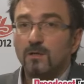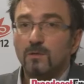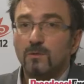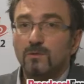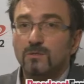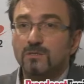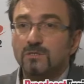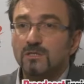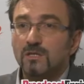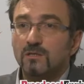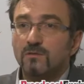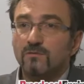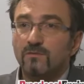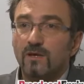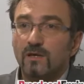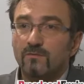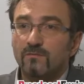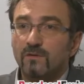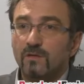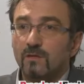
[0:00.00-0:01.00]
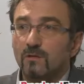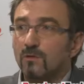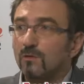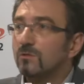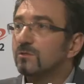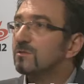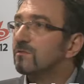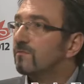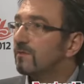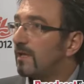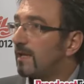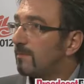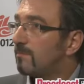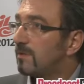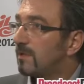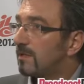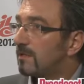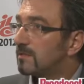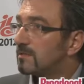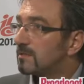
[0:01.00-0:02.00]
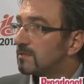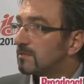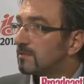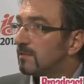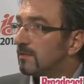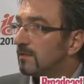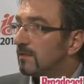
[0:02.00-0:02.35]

Instead of having lots of capex